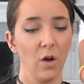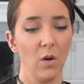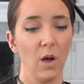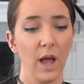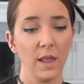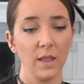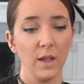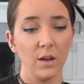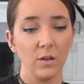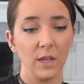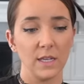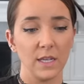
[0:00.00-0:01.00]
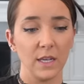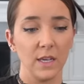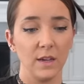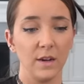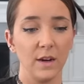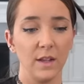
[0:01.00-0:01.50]
No, right? I think it'll get to
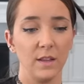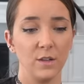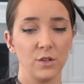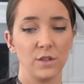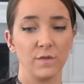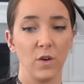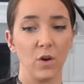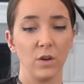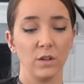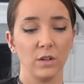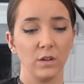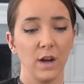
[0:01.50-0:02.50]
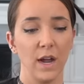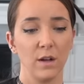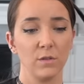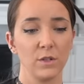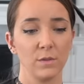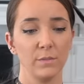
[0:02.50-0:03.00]
here and then just fall on the
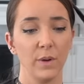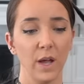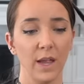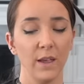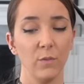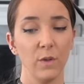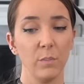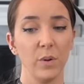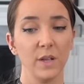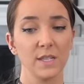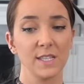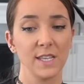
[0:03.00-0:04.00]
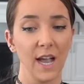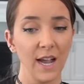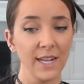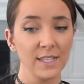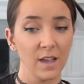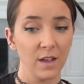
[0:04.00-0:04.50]
ground. But if we put
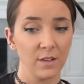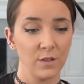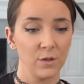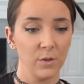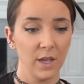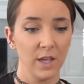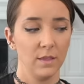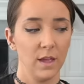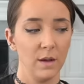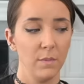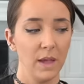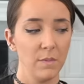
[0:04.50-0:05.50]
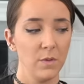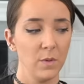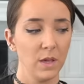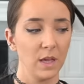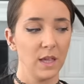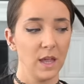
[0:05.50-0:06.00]
sides onto it, then maybe
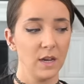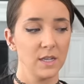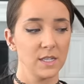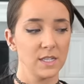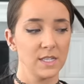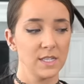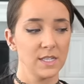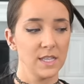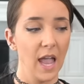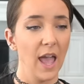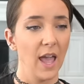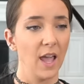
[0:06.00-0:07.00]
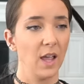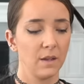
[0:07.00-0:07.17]
we could get it to stay.